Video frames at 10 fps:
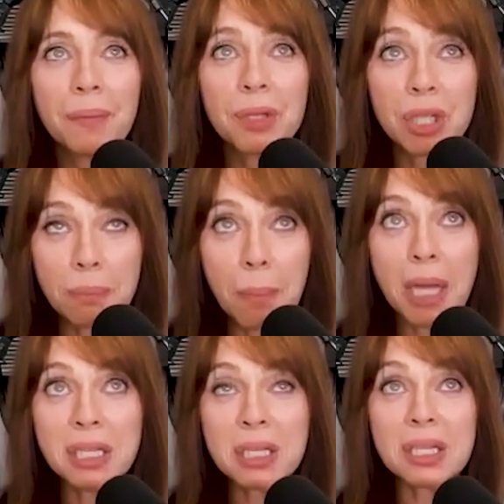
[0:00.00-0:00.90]
she
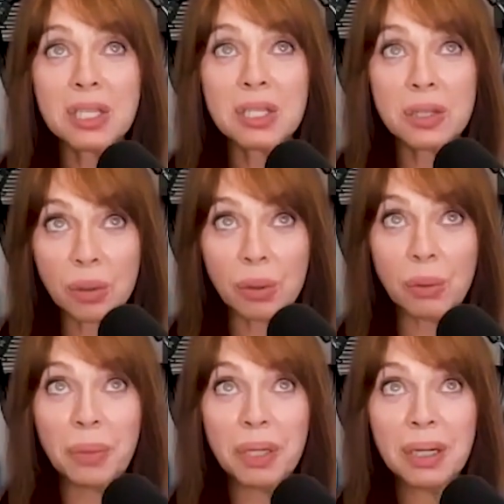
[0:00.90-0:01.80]
must
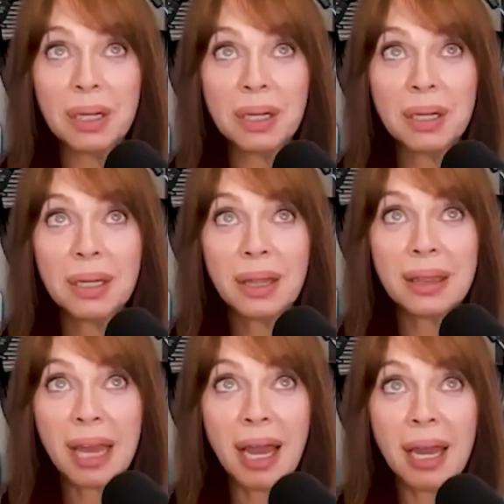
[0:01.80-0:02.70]
assume
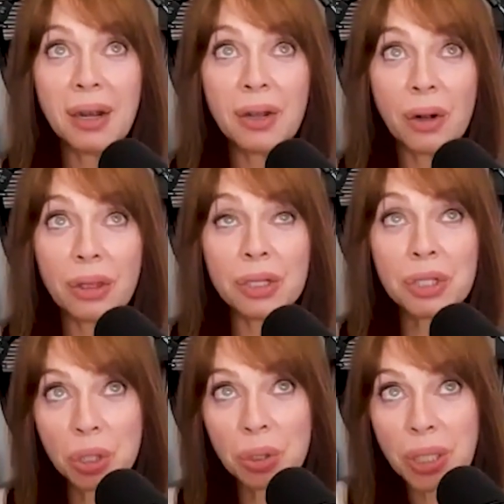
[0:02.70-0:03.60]
that the
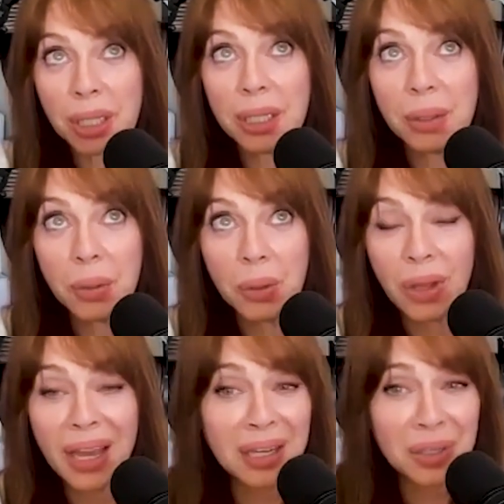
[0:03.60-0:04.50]
jury
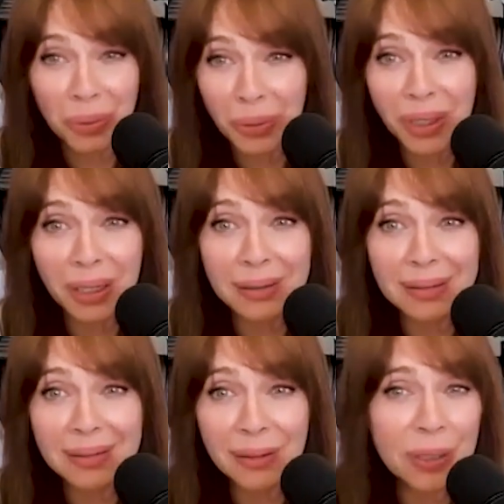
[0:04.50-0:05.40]
likes Rudy
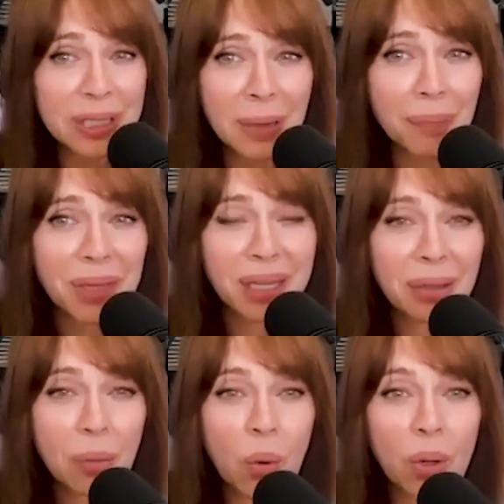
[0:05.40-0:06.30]
or
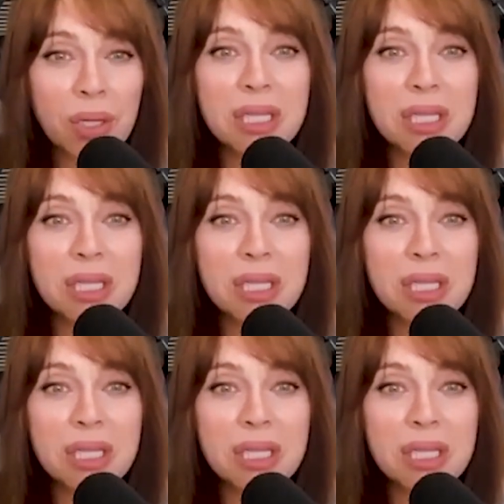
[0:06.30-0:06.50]
something, or